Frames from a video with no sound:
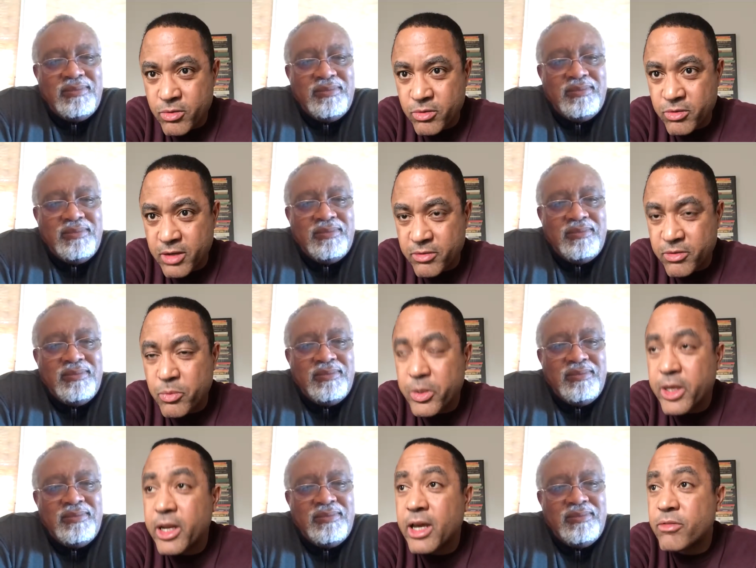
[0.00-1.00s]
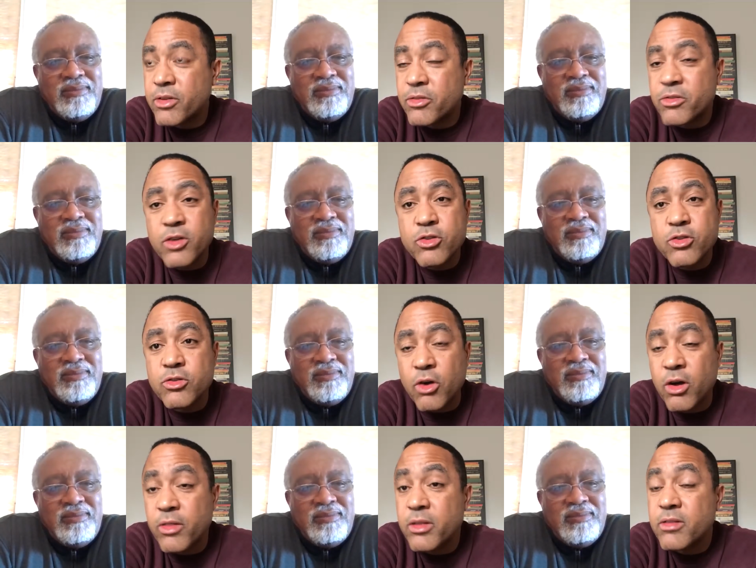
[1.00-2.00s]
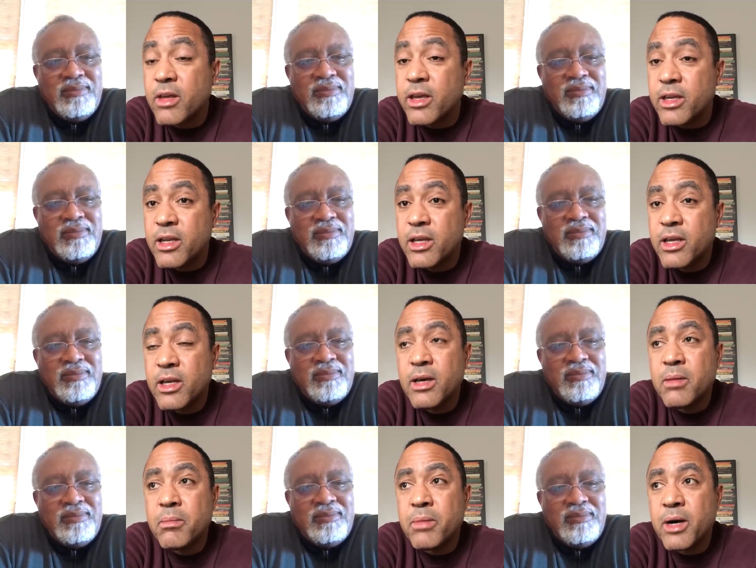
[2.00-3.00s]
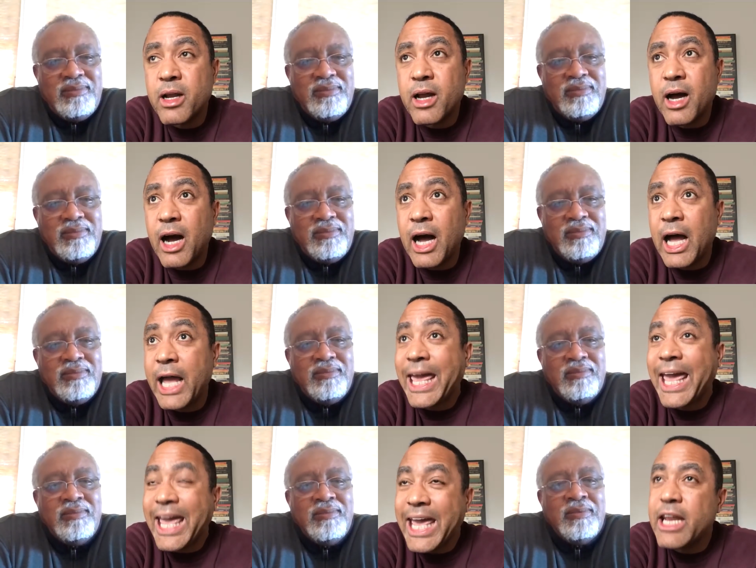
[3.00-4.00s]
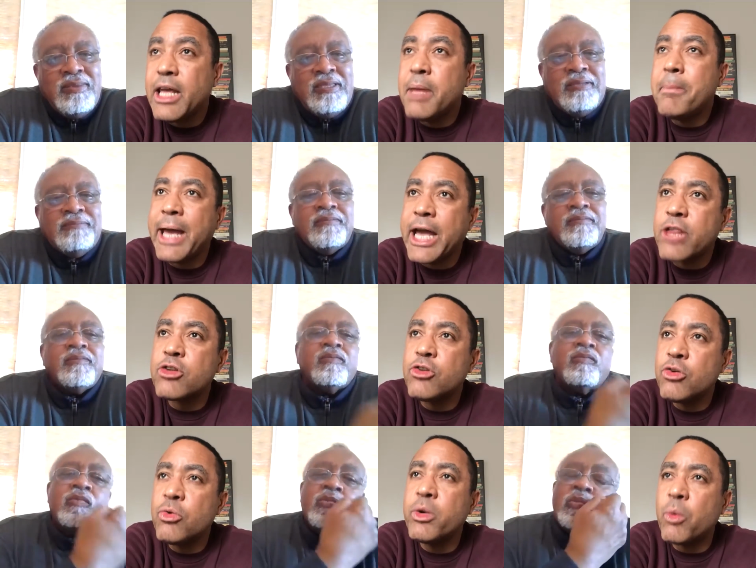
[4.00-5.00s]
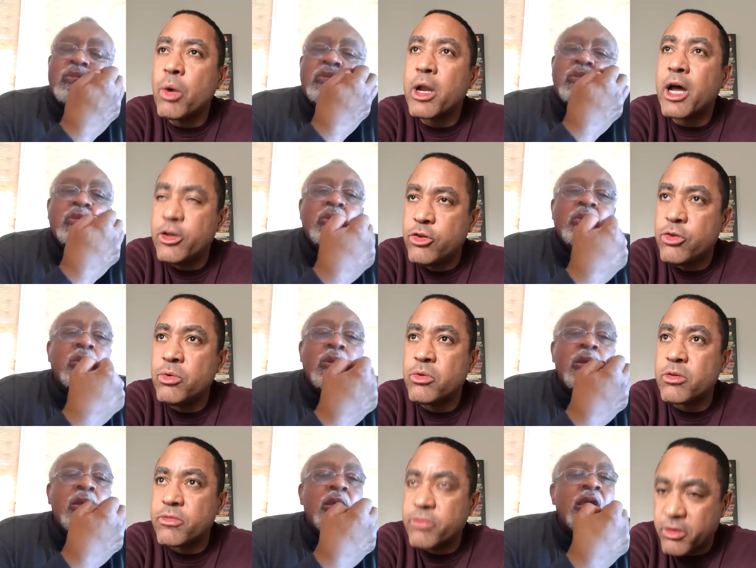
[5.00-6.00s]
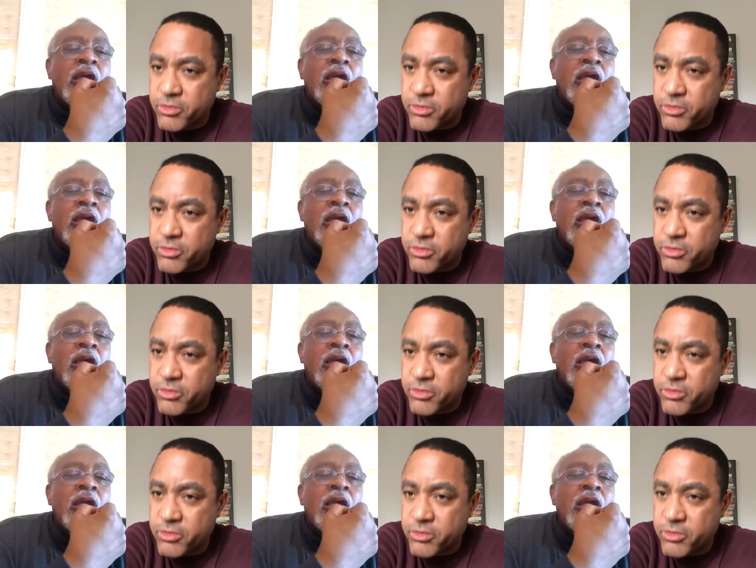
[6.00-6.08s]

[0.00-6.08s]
Speaker 1: and I said we can have discussions on the site, but I can't imagine doing what I do to foster